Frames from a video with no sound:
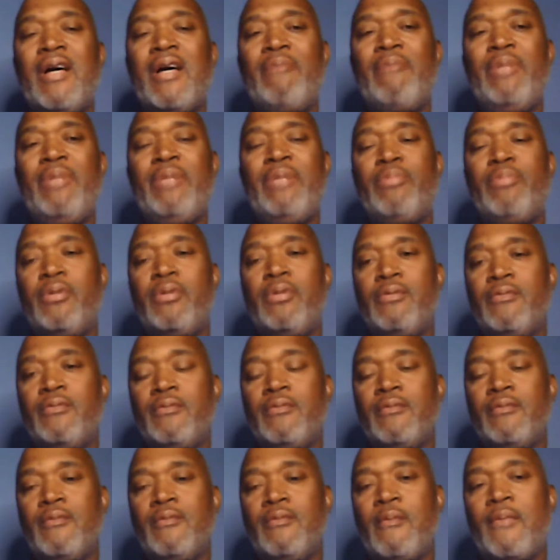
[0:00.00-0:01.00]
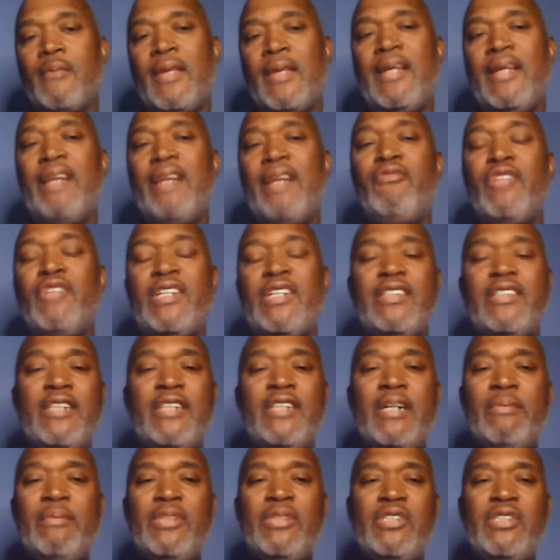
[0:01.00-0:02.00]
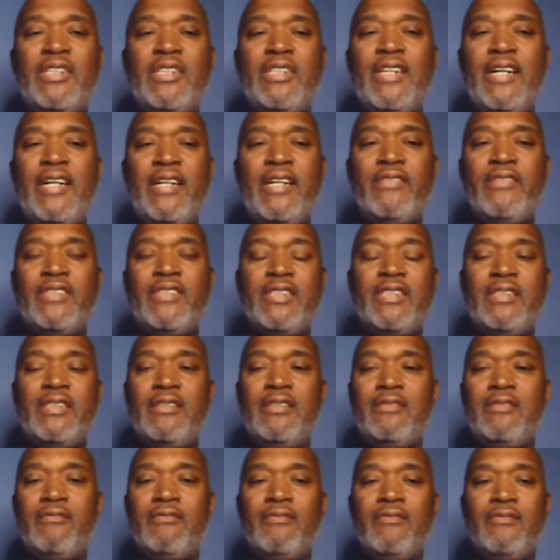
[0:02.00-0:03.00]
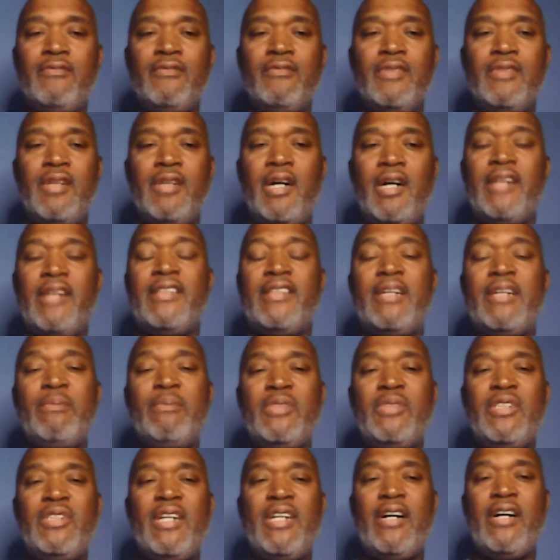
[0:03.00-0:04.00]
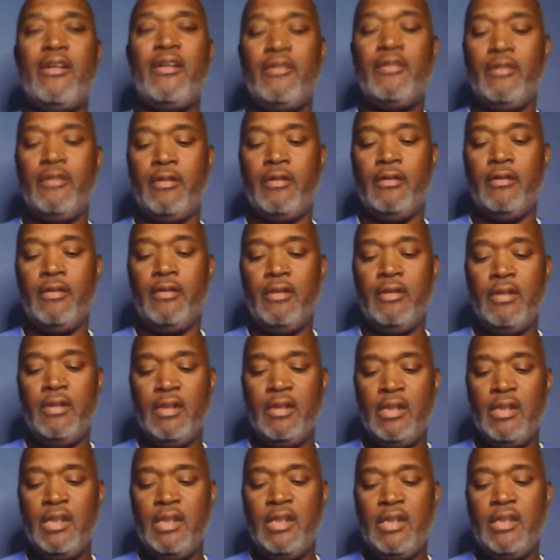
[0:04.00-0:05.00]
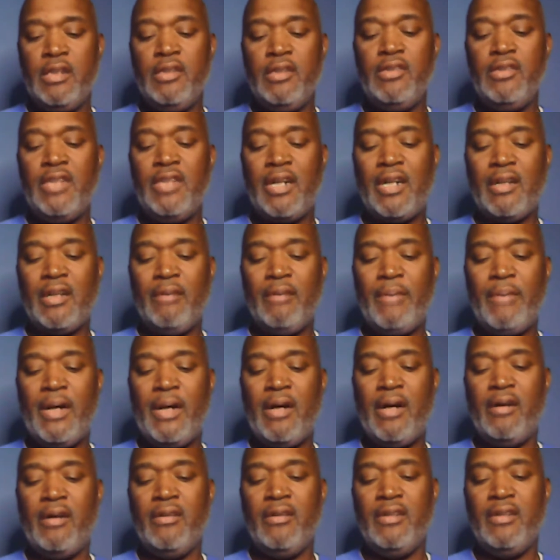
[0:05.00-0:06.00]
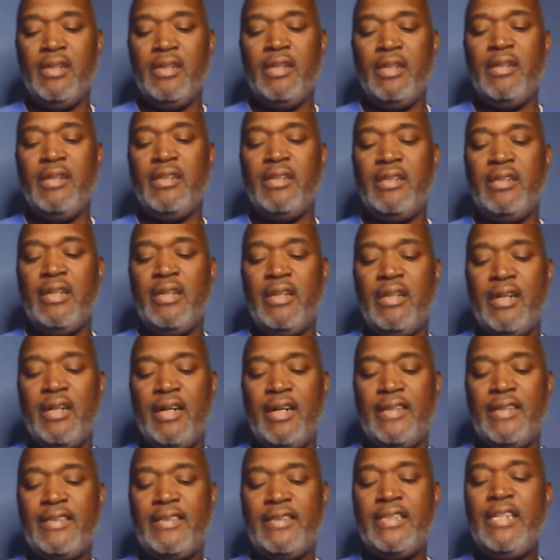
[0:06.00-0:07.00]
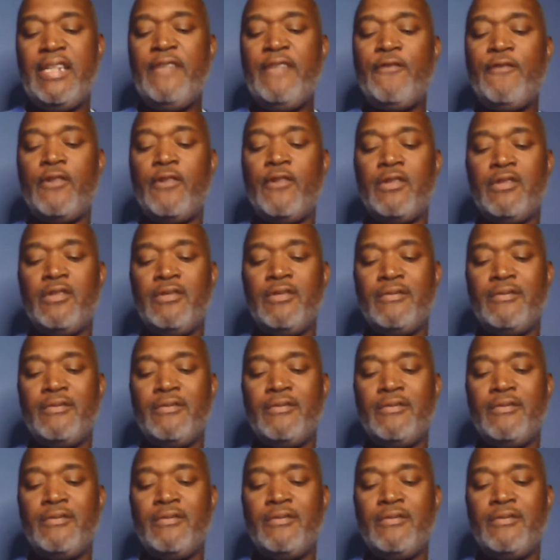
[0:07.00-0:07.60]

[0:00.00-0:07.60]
People, that was the dumbest shit I ever seen. The dumbest shit I heard. You talking about a Tifa